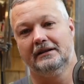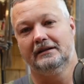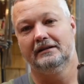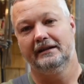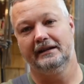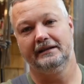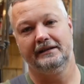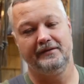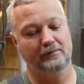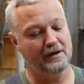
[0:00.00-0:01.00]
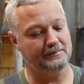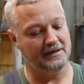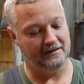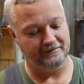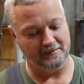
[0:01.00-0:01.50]
Uh, and if you've watched
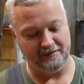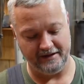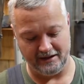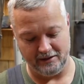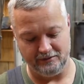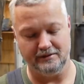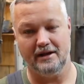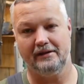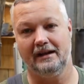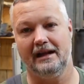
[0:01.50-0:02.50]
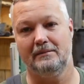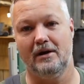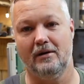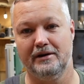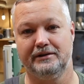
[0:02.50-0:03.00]
my, my videos, you know that I like
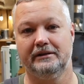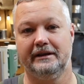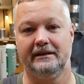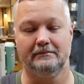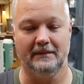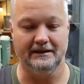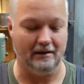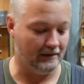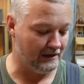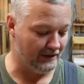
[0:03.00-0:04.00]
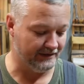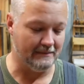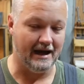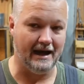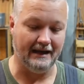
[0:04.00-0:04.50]
my orange hoodie. My daughter calls it
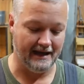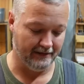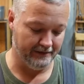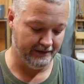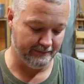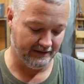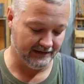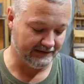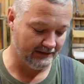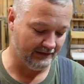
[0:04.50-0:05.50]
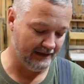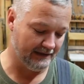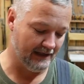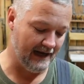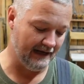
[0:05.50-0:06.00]
my highlighter hoodie because I look
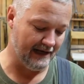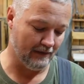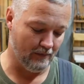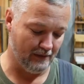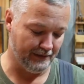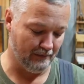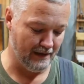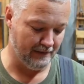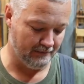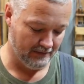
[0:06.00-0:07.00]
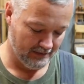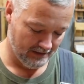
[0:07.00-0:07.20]
like a highlighter walking around.